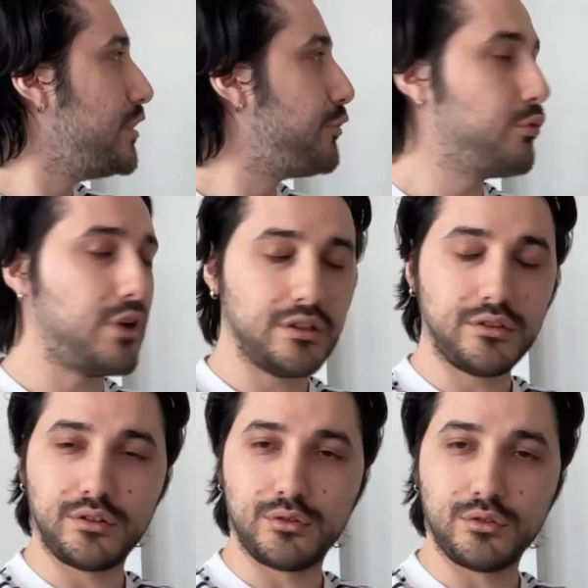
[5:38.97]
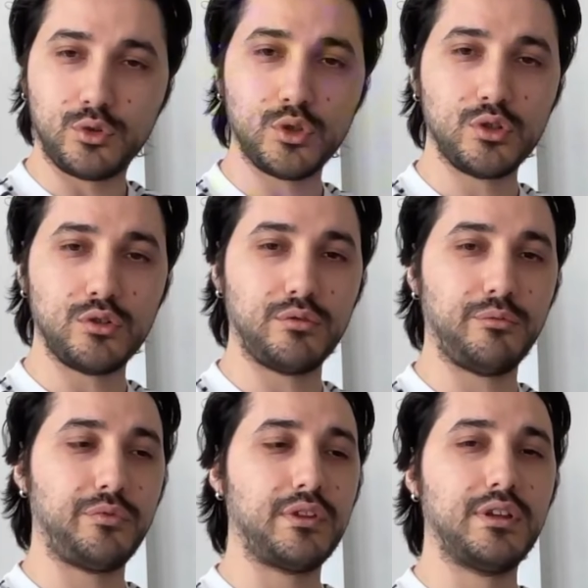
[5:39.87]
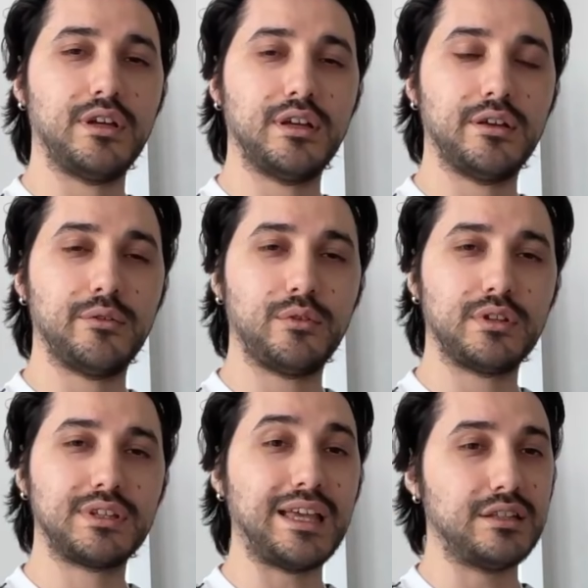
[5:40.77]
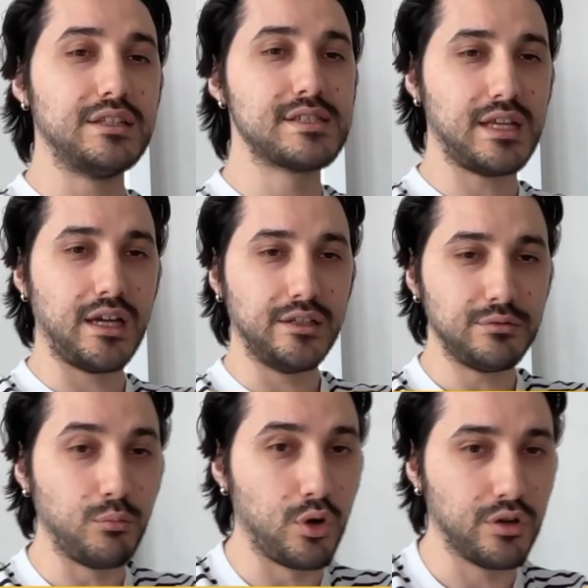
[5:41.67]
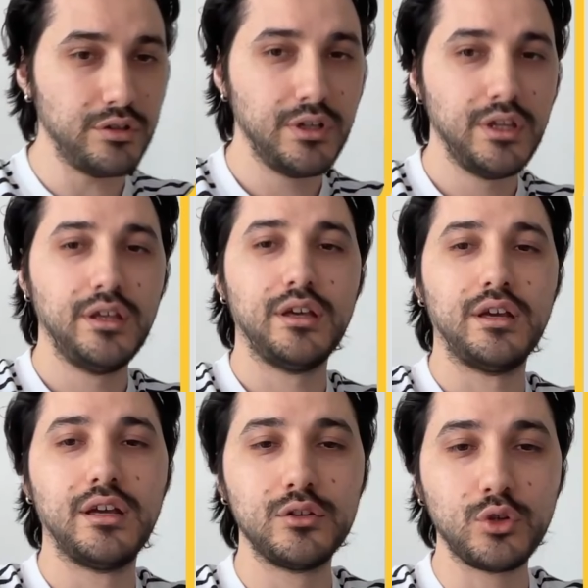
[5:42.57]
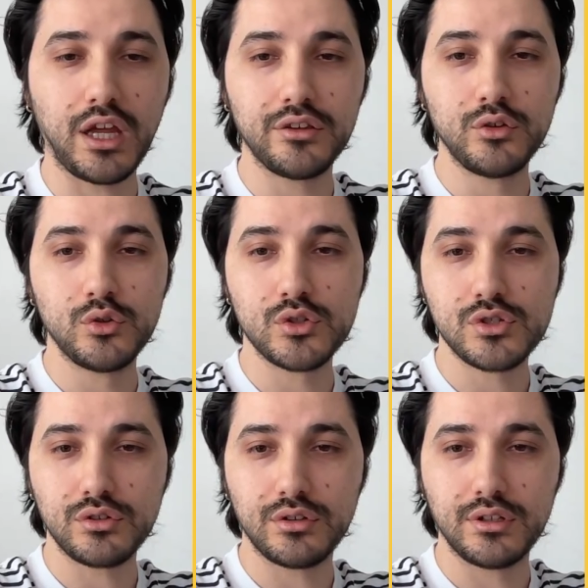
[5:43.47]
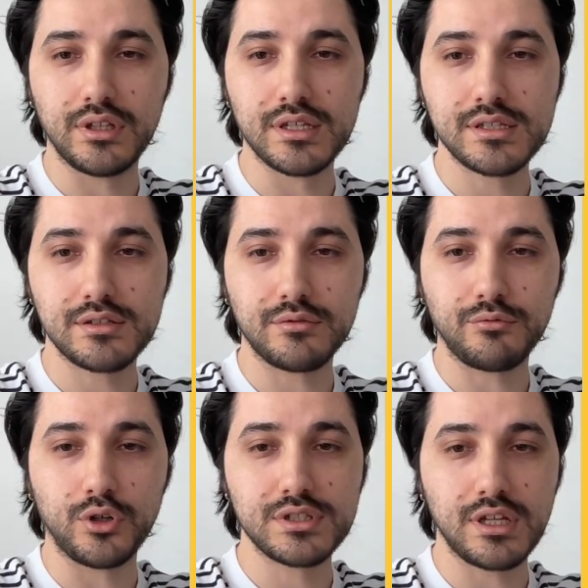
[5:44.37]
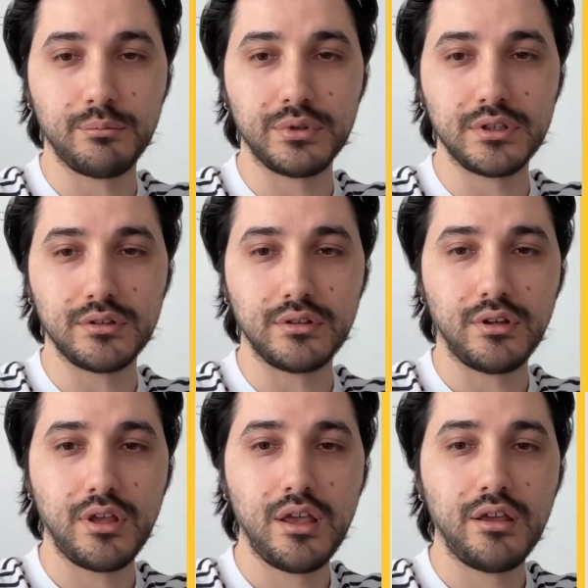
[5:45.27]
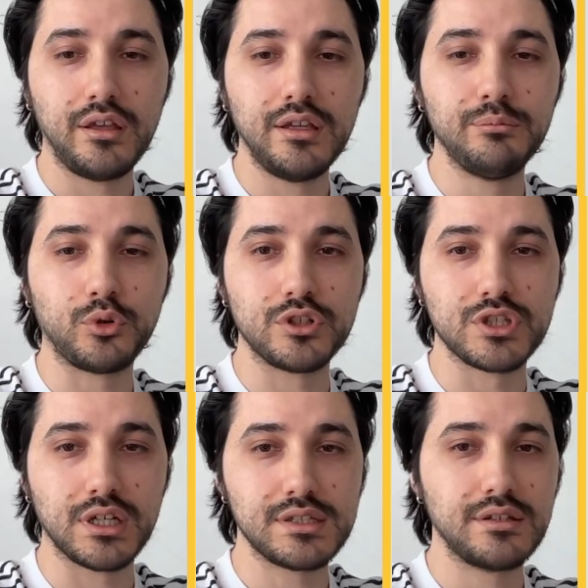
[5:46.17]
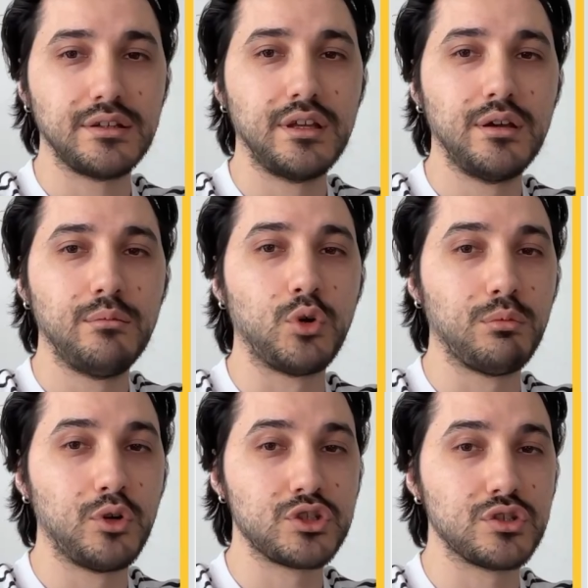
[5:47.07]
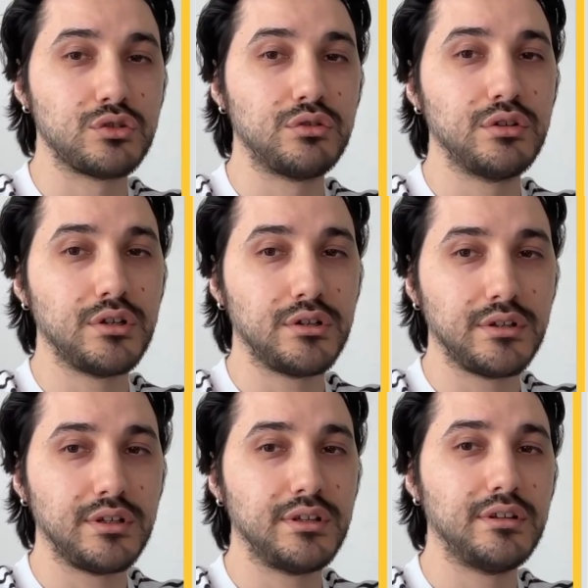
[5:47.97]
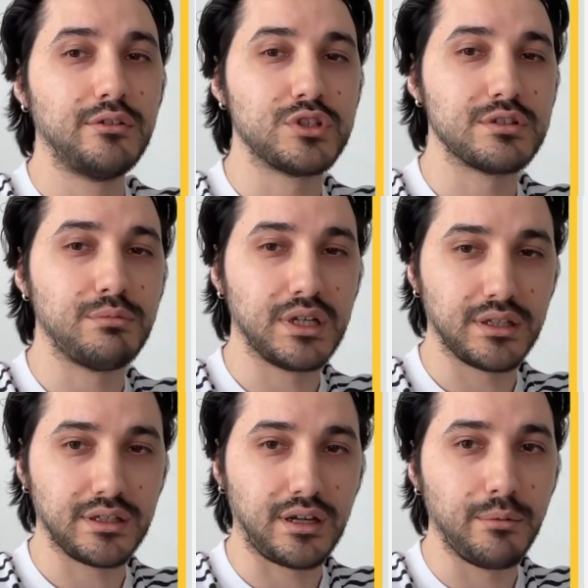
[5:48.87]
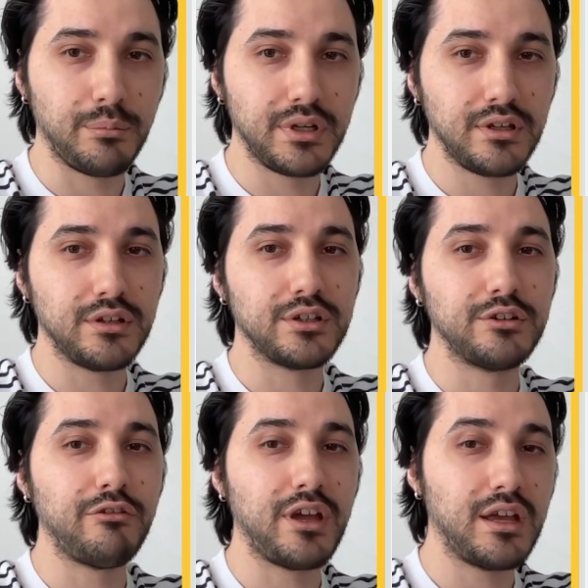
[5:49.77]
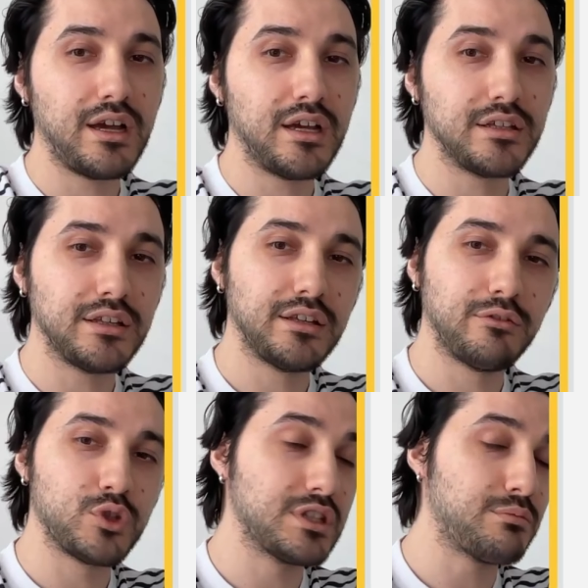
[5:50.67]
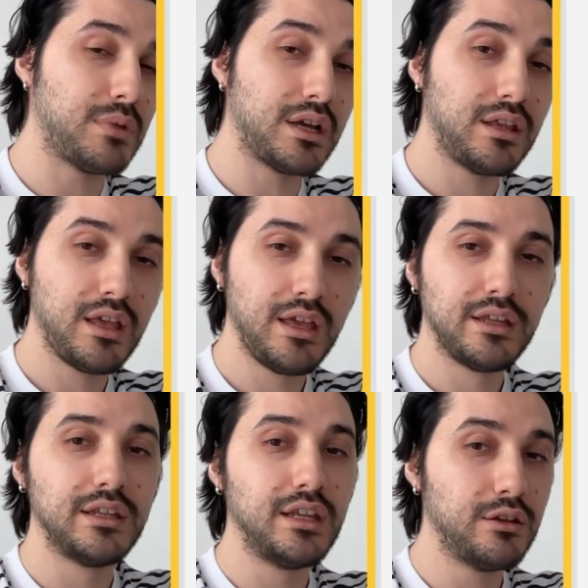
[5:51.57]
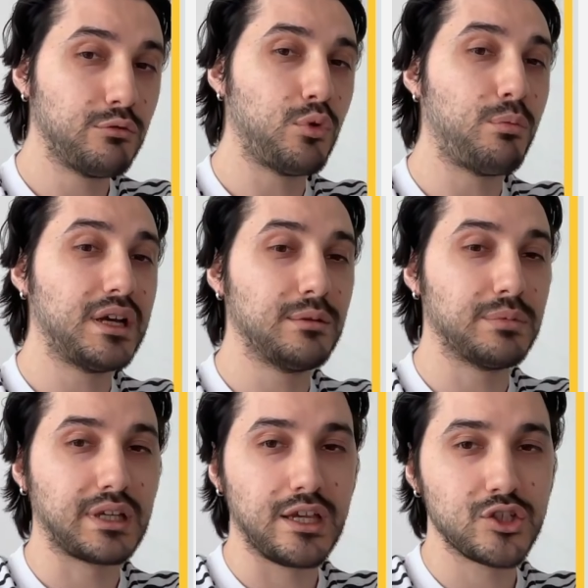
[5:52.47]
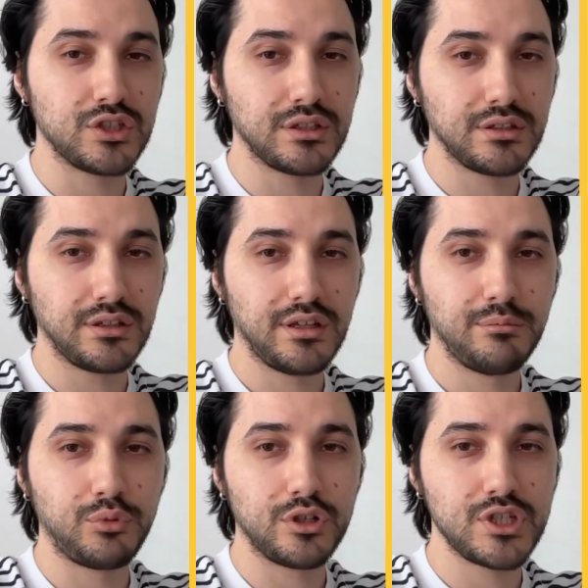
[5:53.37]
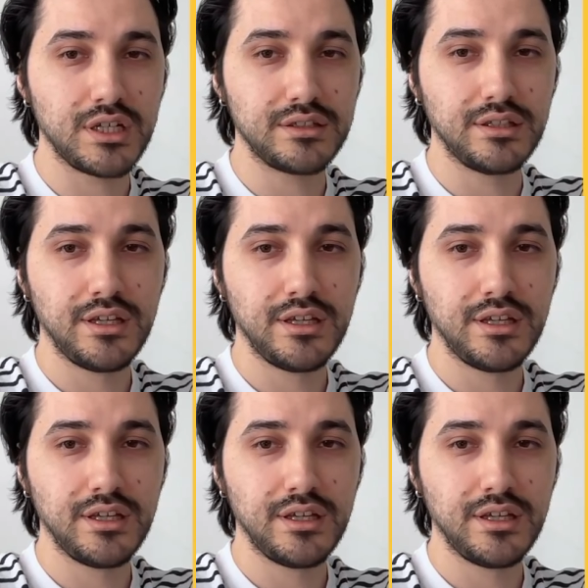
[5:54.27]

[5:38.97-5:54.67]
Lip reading: want to get inside more, you can use this. For example, in projects, Monomotion Studio, which is my company, Rive AI, which is my new mobile application project,